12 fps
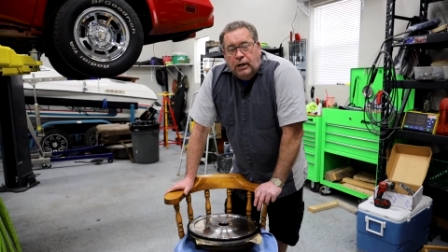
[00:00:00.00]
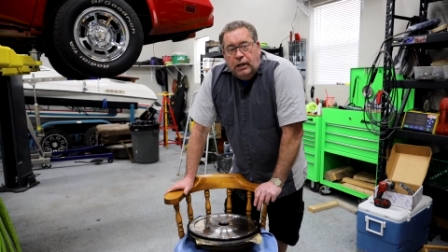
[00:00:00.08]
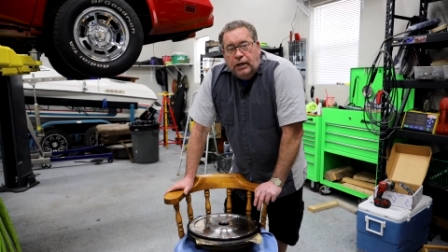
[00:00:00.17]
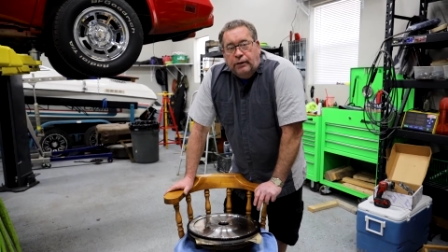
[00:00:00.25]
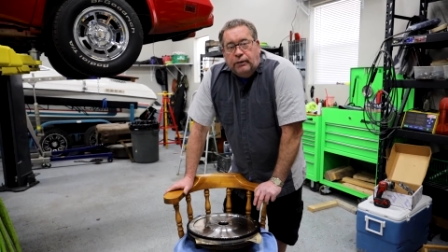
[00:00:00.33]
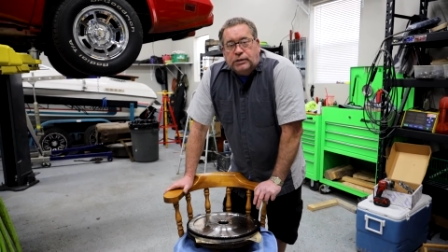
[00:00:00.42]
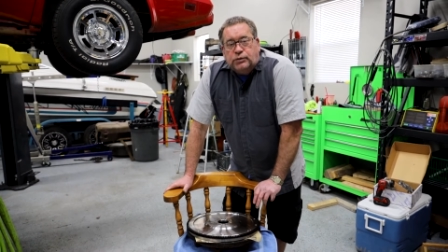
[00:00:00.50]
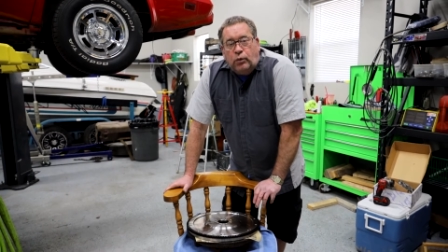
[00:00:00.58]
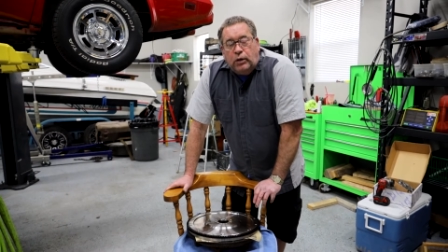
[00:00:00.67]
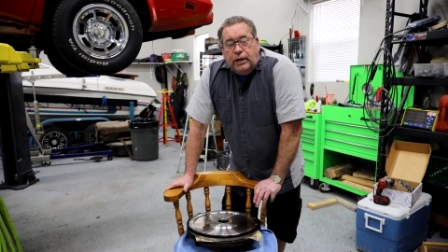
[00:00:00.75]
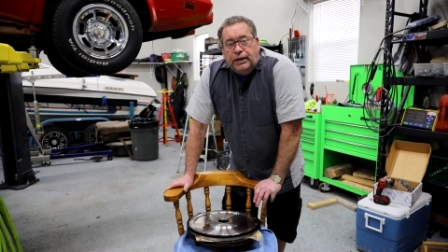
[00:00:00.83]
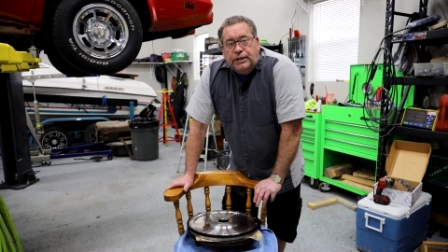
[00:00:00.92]
Anyways,
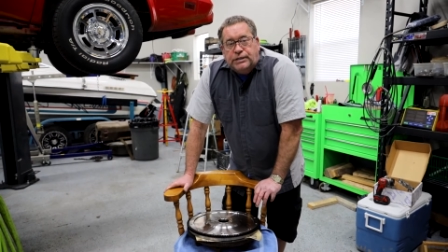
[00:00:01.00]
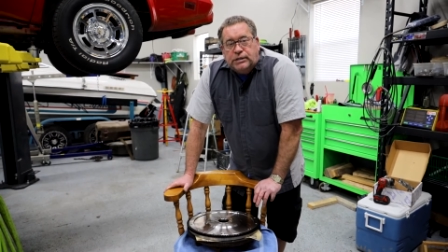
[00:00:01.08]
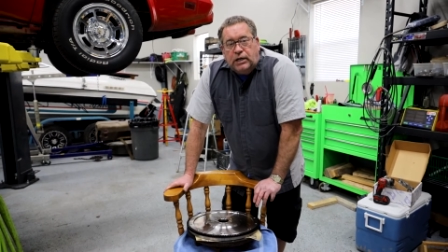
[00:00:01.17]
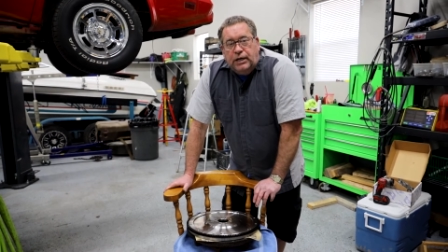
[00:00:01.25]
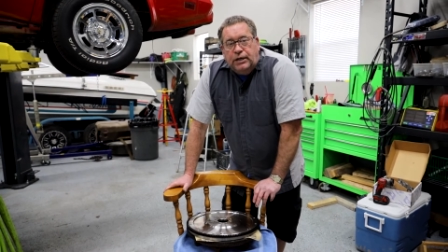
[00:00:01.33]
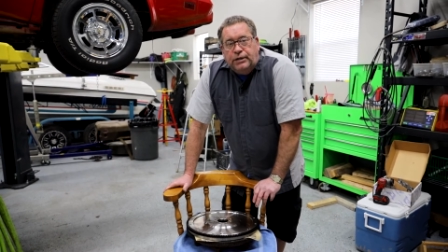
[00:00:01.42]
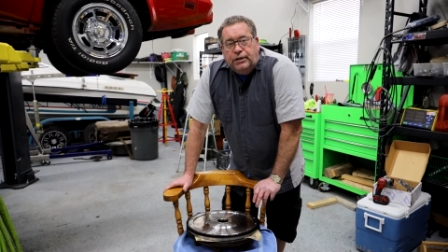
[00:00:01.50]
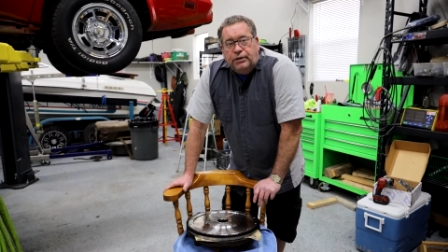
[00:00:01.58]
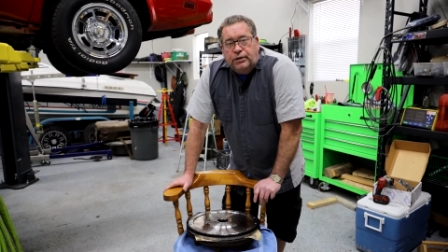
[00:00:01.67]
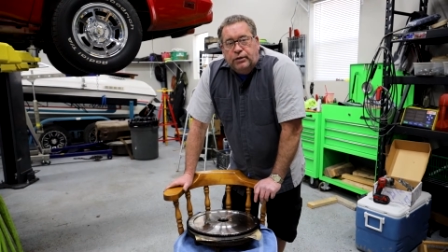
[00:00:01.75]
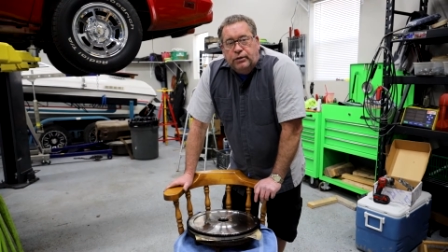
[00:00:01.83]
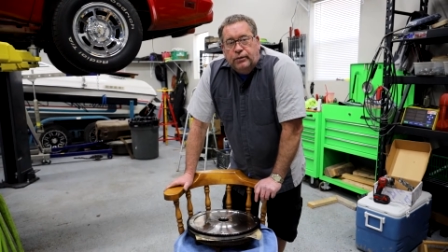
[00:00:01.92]
what I decided to
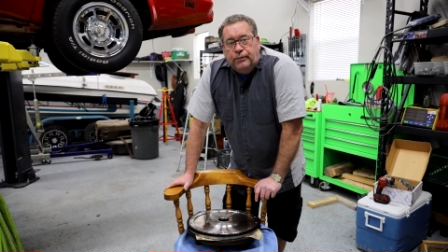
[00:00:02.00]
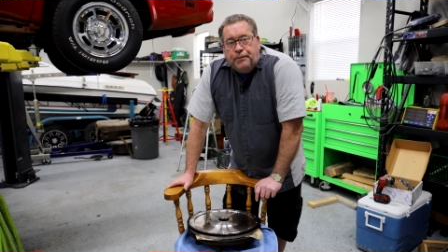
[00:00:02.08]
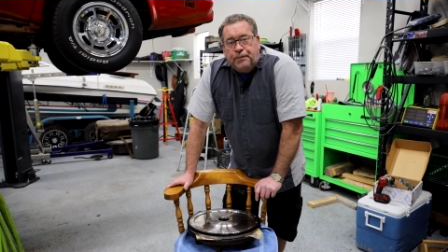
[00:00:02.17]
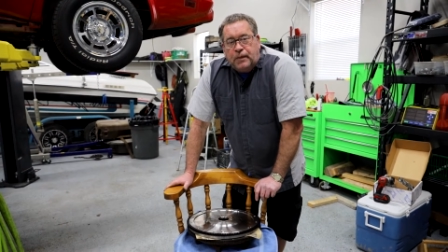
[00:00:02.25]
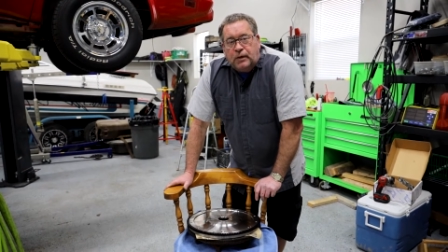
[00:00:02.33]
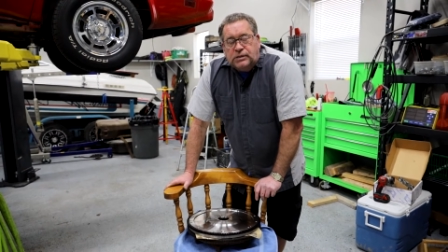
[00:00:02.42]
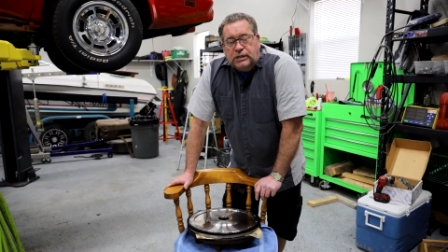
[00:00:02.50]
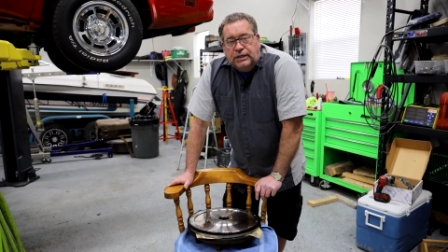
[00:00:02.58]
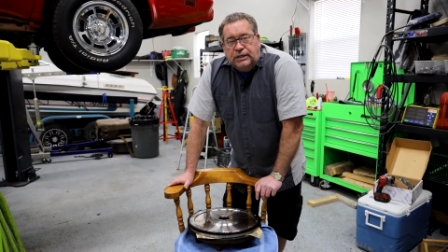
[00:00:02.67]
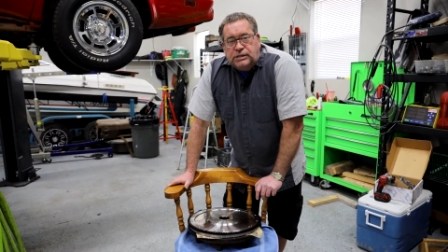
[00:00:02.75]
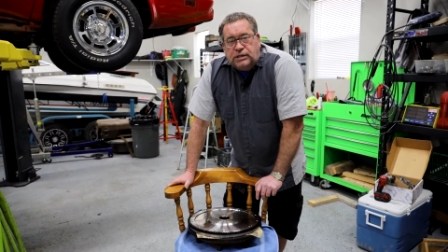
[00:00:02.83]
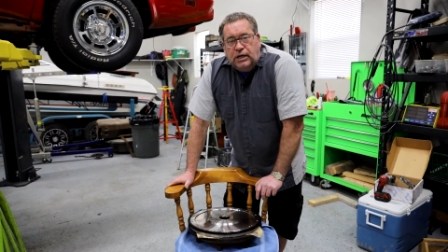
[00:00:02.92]
do as I
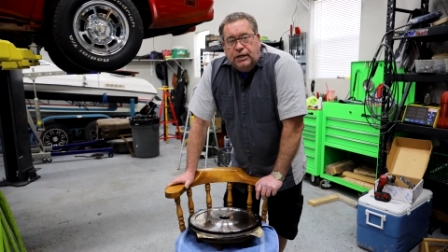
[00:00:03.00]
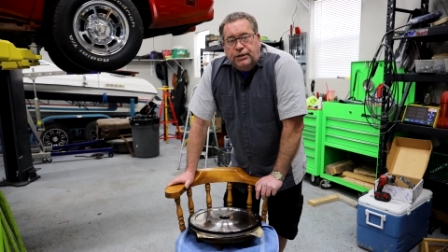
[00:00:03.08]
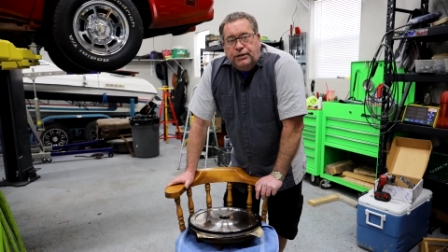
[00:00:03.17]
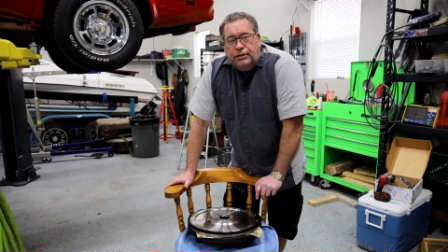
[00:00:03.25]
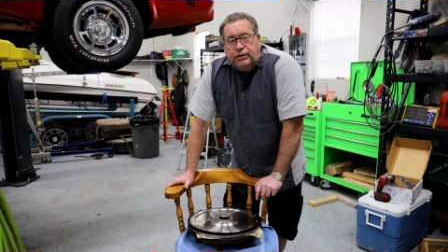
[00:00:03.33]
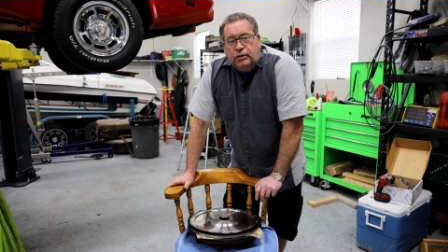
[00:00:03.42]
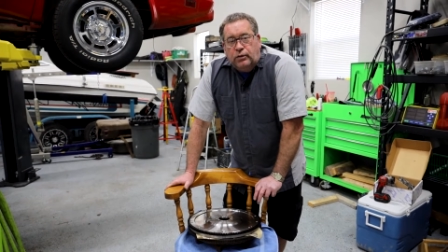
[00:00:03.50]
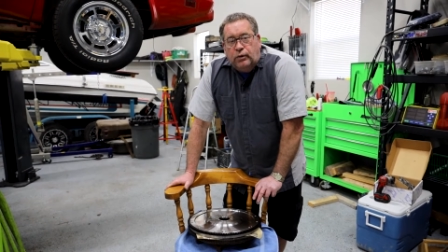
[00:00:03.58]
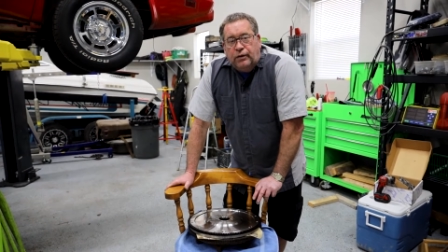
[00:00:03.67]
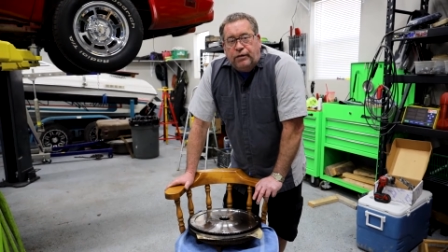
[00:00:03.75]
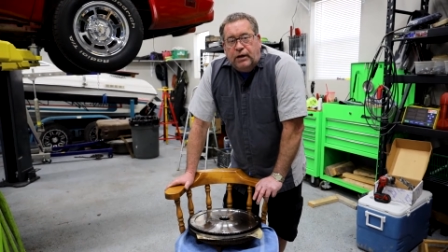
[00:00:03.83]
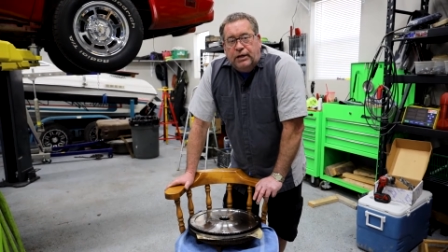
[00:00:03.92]
decided to go
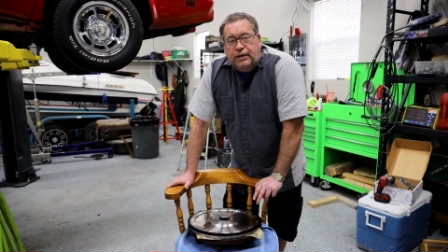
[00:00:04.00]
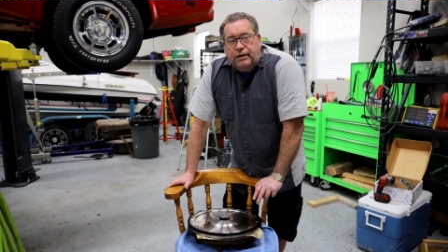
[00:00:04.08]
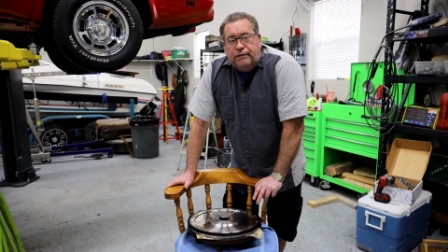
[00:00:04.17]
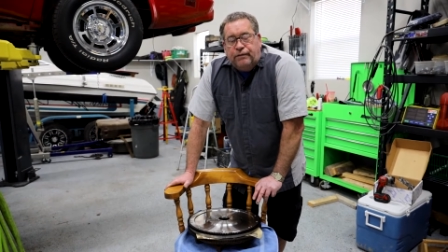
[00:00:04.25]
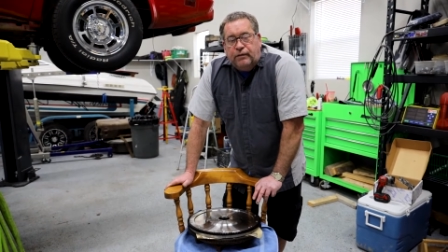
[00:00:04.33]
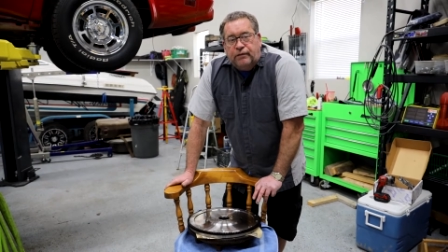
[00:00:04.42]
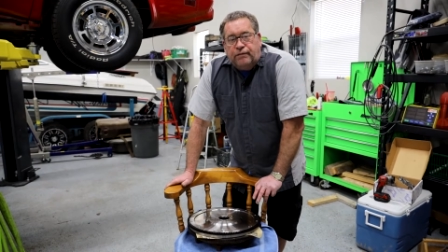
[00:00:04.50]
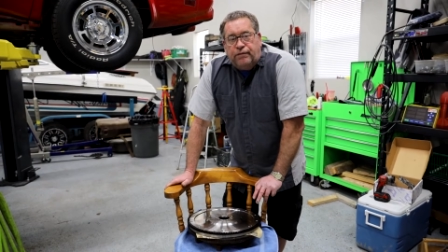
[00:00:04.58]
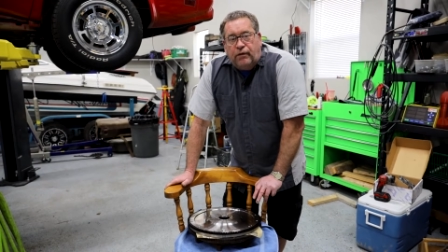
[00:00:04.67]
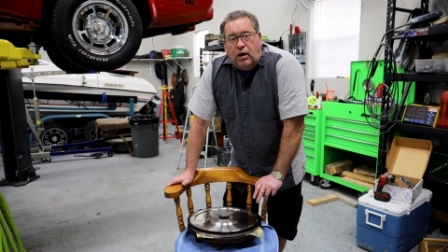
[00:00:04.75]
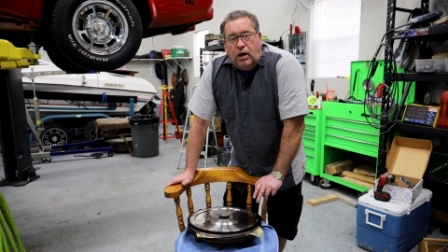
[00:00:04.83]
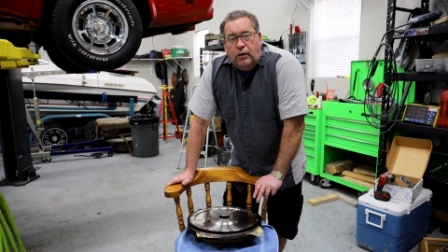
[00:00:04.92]
with a different
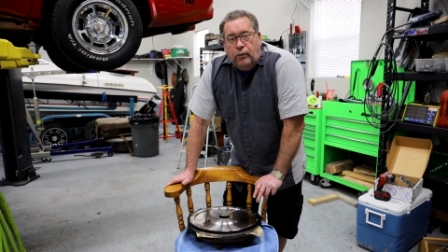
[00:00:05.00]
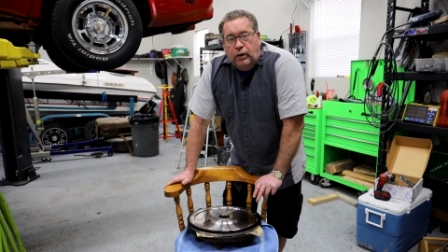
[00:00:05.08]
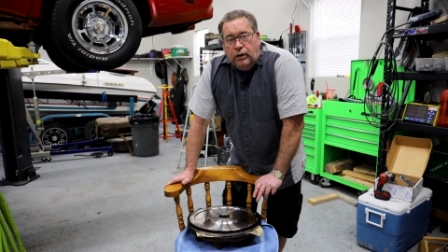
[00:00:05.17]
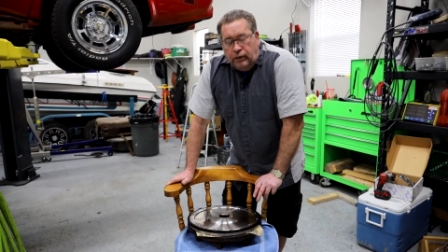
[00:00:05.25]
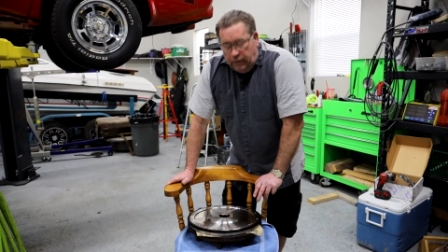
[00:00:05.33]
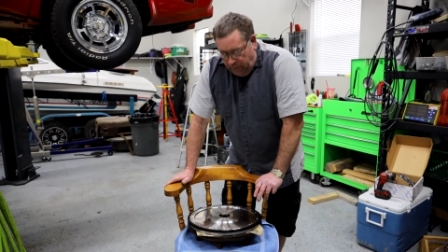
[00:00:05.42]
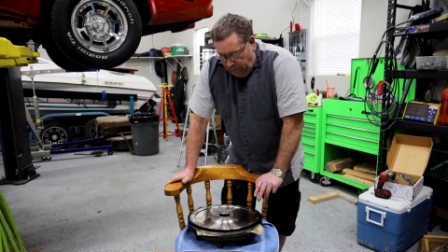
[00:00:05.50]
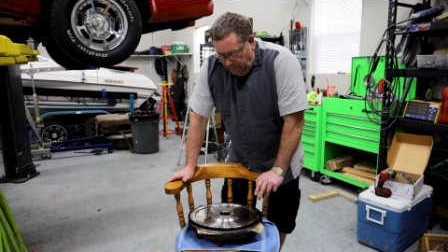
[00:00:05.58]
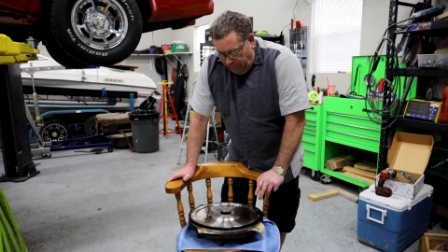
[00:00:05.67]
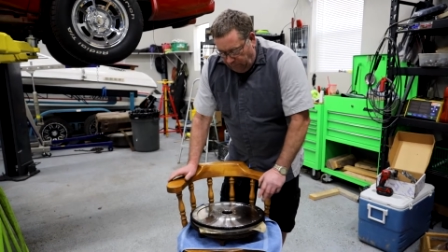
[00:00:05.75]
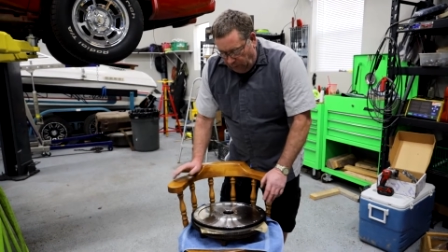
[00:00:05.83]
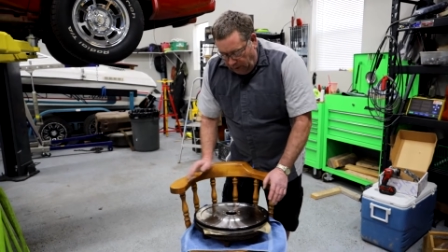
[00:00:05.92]
flywheel.
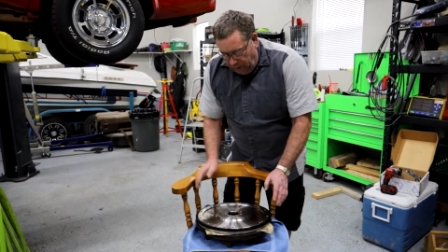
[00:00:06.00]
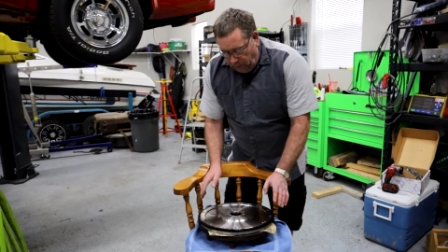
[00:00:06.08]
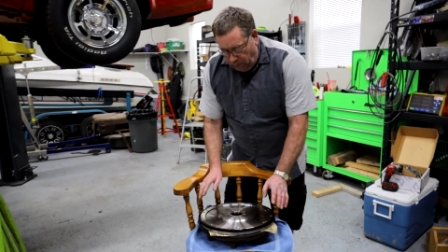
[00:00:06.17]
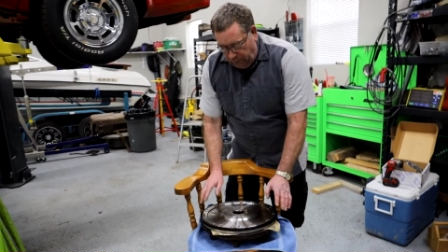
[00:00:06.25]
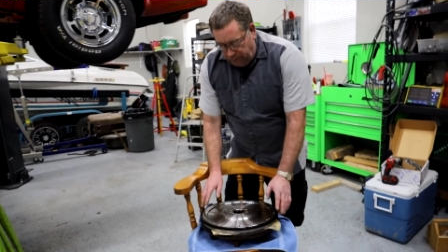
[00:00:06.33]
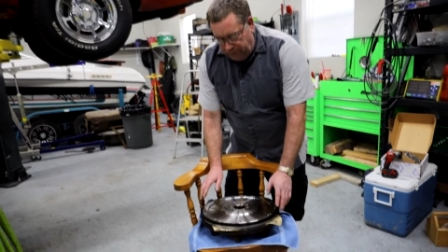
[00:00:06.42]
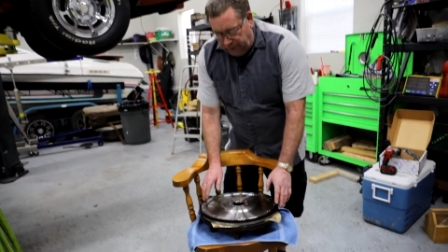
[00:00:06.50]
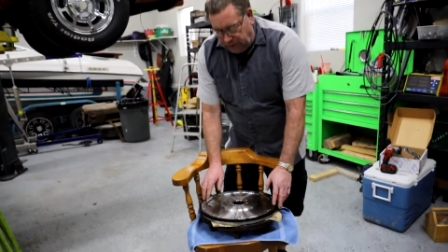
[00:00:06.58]
So I ordered